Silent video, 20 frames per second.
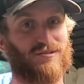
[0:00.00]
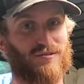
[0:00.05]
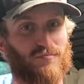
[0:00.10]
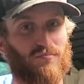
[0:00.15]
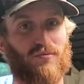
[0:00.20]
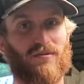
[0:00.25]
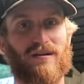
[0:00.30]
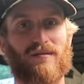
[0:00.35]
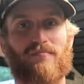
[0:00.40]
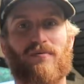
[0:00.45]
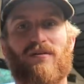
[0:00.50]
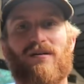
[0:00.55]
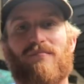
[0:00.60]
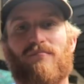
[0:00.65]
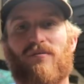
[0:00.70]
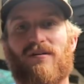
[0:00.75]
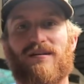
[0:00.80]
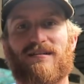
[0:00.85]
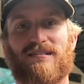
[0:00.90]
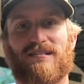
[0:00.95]
Walmart. It's pretty
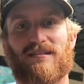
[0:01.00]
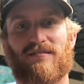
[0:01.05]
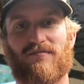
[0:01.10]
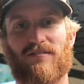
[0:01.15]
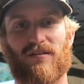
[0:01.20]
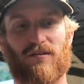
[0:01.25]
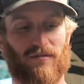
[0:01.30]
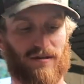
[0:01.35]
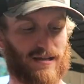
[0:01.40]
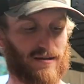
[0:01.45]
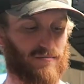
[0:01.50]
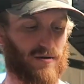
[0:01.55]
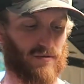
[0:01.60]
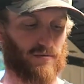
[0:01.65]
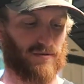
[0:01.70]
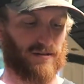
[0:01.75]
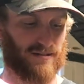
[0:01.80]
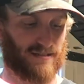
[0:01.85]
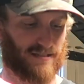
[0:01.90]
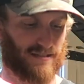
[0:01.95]
pricey if you don't keep up
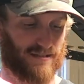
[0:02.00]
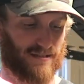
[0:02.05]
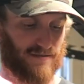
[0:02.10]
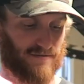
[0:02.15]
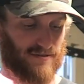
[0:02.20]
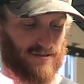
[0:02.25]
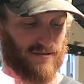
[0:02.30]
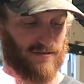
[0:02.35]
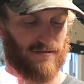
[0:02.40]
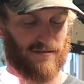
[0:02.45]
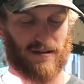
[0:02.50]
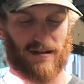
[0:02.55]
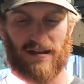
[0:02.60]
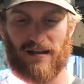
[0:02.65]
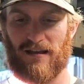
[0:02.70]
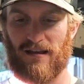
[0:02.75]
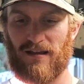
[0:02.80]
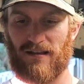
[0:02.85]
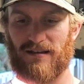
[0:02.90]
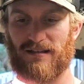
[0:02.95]
with this stuff. So
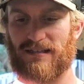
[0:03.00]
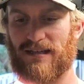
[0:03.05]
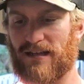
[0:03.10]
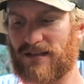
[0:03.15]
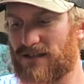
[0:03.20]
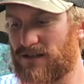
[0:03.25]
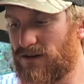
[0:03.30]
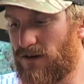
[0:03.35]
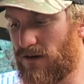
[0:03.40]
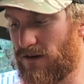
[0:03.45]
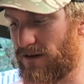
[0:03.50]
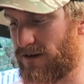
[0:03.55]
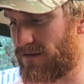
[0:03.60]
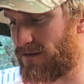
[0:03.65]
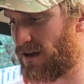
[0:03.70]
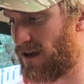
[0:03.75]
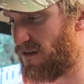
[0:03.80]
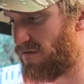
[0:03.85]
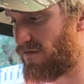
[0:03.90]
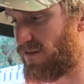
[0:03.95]
let's get started,
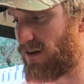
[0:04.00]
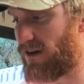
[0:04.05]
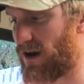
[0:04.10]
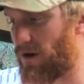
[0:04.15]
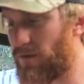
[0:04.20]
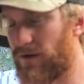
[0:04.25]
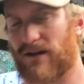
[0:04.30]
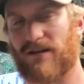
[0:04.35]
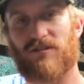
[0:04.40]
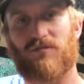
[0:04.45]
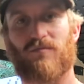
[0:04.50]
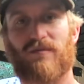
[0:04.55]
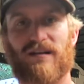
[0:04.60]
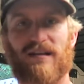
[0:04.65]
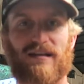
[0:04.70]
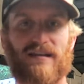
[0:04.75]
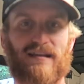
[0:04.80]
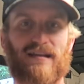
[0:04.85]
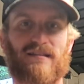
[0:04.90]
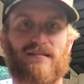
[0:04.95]
figure out what else we
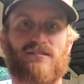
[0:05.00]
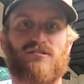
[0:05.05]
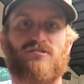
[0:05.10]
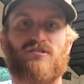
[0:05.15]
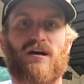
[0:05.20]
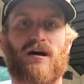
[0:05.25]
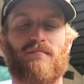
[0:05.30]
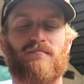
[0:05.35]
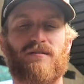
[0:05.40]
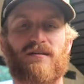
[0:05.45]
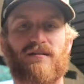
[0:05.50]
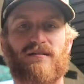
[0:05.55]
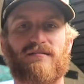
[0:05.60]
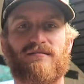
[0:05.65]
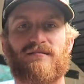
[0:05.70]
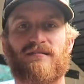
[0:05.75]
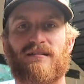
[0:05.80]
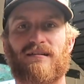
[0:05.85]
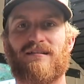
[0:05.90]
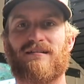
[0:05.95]
need to get this job
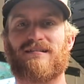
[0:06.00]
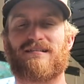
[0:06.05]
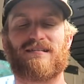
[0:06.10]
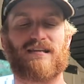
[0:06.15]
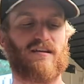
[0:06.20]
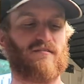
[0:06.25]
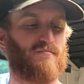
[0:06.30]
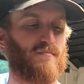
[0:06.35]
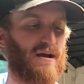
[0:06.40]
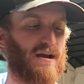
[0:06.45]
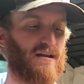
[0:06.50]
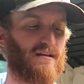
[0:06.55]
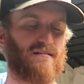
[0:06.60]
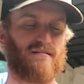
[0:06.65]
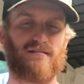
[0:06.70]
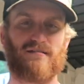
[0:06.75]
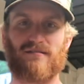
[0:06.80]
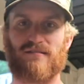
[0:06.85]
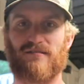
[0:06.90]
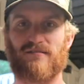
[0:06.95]
done in a safe manner.